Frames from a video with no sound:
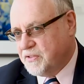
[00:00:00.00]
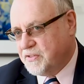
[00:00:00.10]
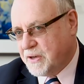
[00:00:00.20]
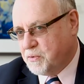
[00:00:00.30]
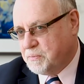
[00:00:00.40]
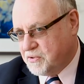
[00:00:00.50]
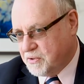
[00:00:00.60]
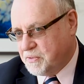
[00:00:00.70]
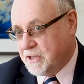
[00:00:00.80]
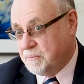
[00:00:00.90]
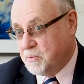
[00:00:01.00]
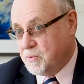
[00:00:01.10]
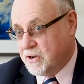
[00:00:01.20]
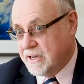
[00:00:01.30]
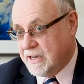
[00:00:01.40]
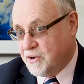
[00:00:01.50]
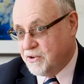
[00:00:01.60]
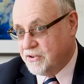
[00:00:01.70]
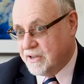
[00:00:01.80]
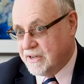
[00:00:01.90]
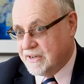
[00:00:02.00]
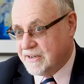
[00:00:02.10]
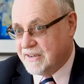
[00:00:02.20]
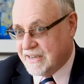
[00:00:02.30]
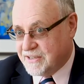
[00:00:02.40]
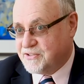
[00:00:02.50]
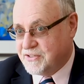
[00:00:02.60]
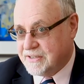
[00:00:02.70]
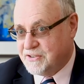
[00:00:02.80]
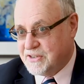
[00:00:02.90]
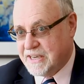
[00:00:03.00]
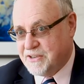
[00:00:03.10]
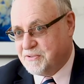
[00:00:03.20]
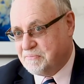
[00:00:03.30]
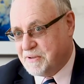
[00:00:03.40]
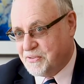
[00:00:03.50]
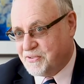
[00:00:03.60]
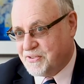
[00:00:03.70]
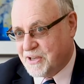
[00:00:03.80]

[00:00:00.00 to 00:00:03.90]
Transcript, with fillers: that that will be something I'll be working on as the days and months